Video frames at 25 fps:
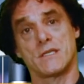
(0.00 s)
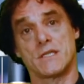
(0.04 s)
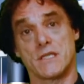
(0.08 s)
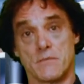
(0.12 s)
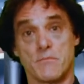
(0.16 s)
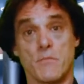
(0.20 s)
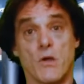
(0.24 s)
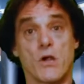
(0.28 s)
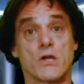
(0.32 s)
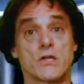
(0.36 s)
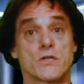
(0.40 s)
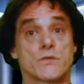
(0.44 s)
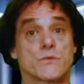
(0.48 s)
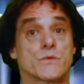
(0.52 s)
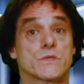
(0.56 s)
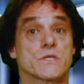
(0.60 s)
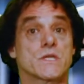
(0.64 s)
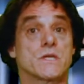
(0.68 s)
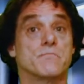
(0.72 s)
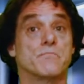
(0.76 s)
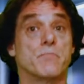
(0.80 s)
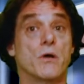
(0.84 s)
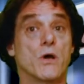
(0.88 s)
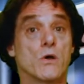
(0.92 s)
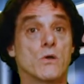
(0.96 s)
The march was
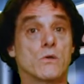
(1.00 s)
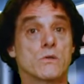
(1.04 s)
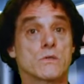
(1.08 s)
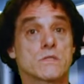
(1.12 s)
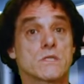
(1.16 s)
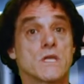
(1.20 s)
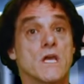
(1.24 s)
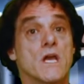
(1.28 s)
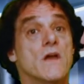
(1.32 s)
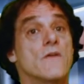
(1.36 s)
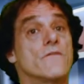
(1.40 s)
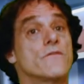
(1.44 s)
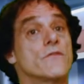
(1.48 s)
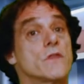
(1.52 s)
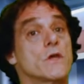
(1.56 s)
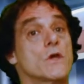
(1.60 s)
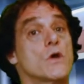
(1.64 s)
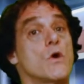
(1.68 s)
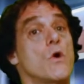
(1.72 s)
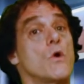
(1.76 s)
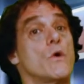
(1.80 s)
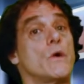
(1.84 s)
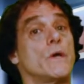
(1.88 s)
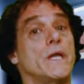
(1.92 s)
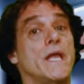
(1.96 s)
composed for the
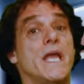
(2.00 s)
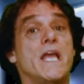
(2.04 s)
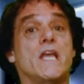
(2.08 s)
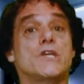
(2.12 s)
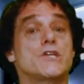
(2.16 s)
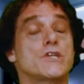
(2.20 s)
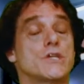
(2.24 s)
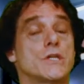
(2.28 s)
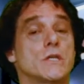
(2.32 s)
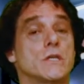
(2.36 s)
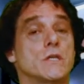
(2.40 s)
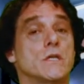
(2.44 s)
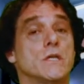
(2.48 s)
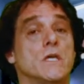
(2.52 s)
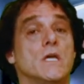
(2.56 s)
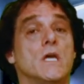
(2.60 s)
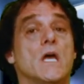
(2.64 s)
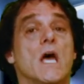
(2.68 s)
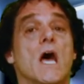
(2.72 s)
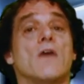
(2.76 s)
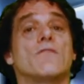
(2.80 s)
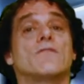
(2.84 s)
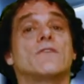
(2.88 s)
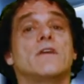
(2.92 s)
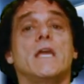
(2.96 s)
coronation
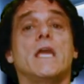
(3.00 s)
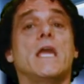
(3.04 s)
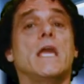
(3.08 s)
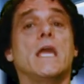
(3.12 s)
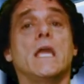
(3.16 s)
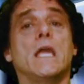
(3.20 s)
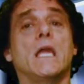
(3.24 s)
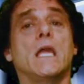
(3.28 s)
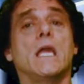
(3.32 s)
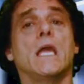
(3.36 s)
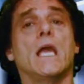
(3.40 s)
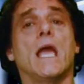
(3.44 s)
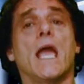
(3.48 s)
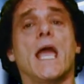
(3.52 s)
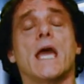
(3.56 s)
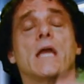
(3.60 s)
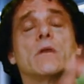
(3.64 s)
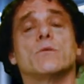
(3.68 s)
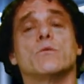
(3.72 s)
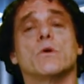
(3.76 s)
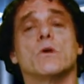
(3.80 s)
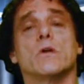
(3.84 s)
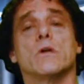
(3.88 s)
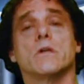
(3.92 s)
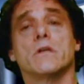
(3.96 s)
of King
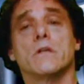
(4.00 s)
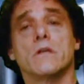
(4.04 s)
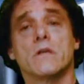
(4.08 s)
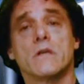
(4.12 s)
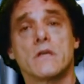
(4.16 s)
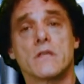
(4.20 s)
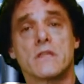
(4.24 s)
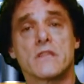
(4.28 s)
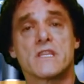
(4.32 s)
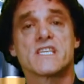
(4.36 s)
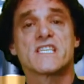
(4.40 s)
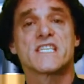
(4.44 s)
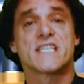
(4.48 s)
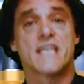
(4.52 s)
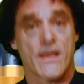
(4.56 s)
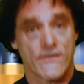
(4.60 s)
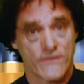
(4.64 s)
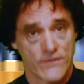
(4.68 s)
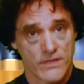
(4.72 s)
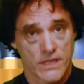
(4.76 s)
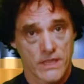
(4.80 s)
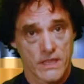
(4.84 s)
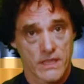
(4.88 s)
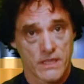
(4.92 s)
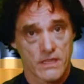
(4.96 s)
Edward
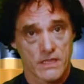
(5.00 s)
VII.